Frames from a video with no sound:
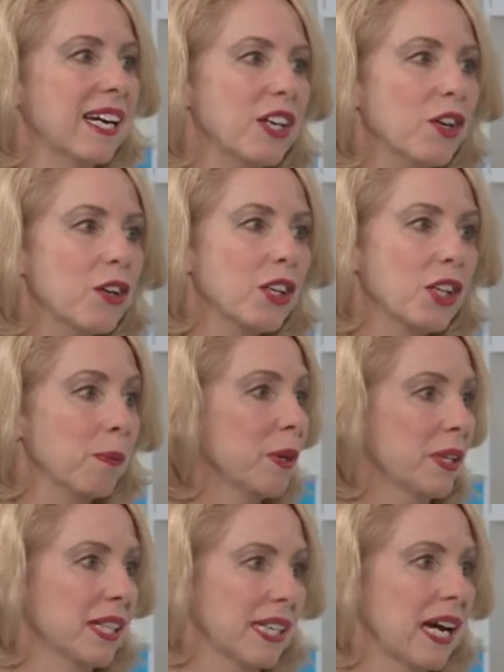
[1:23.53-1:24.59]
You could jump on
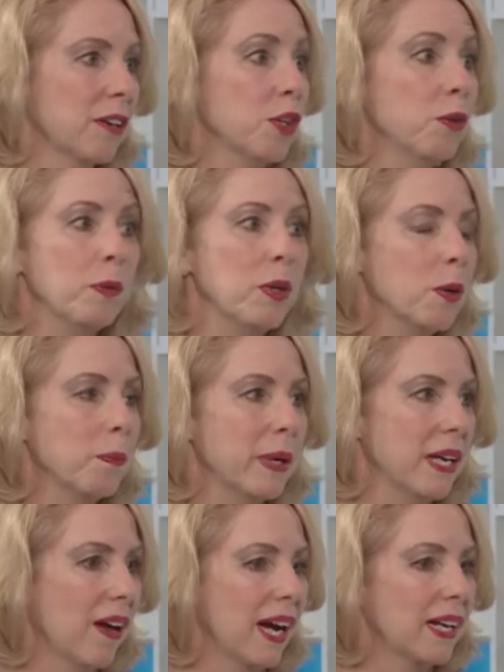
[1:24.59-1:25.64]
the scales. You could be
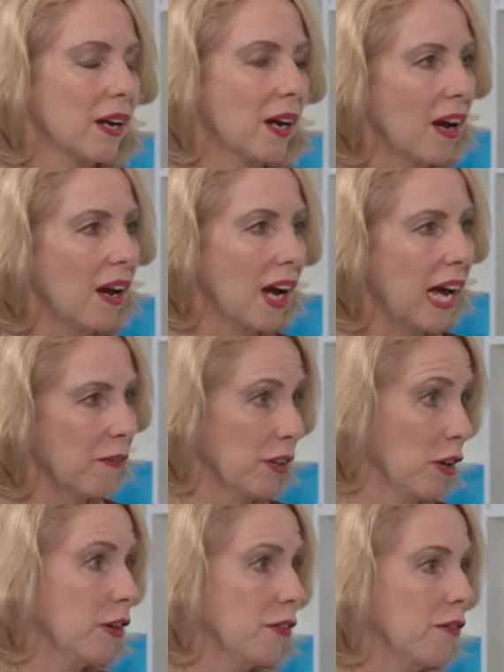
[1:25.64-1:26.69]
like, have a
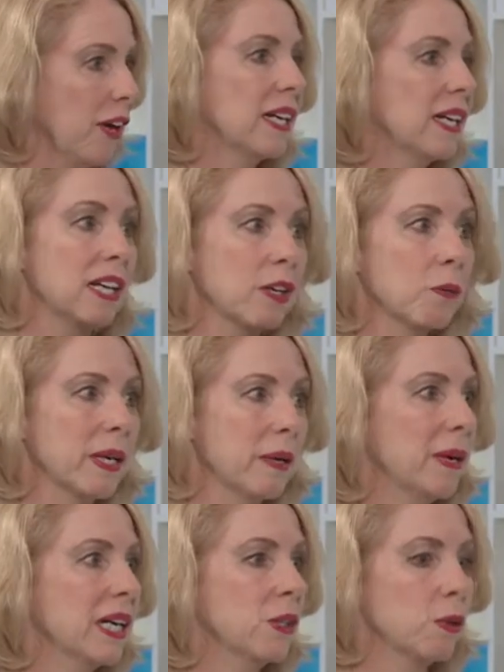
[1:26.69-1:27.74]
lot of fat and a little bit of
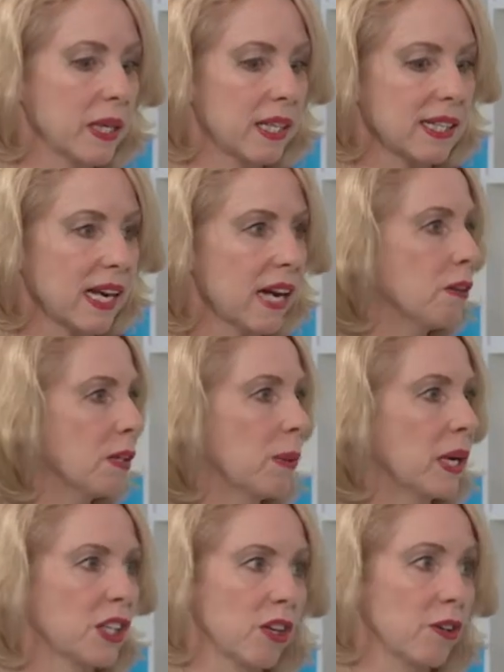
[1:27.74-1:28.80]
muscle, but the scales
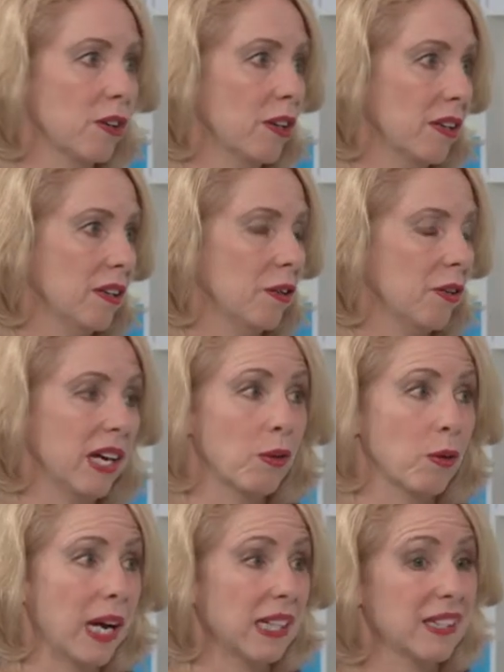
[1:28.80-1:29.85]
might show you that
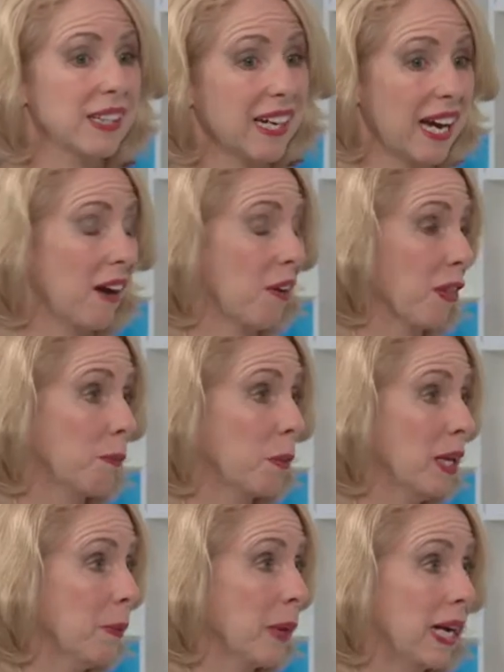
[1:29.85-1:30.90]
you're actually healthy
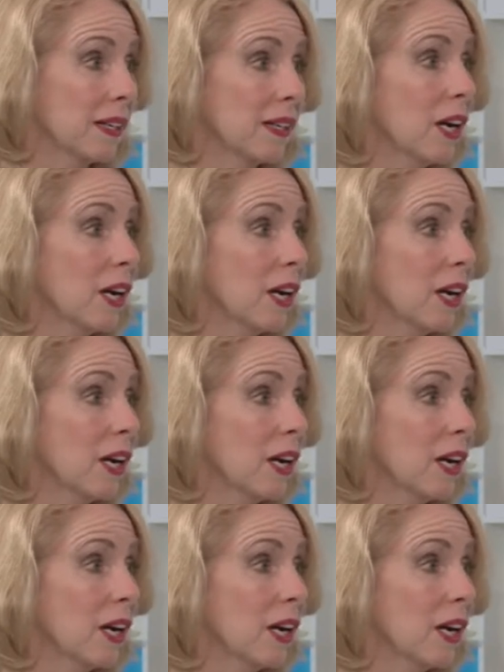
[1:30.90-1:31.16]
body weight.